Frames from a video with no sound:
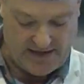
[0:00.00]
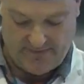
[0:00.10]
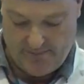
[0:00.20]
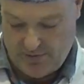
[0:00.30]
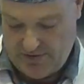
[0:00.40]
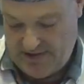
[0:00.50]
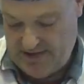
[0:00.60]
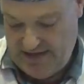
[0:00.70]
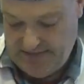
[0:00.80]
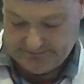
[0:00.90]
I've put
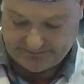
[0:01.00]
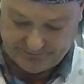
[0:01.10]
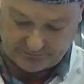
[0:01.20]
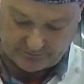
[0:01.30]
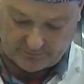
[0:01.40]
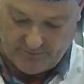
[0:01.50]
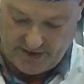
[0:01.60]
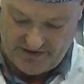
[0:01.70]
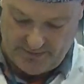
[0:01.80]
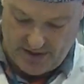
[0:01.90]
the
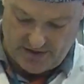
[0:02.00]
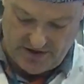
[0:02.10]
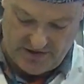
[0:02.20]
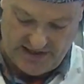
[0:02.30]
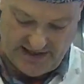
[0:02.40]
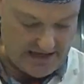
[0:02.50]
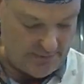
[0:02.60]
tomatoes in there.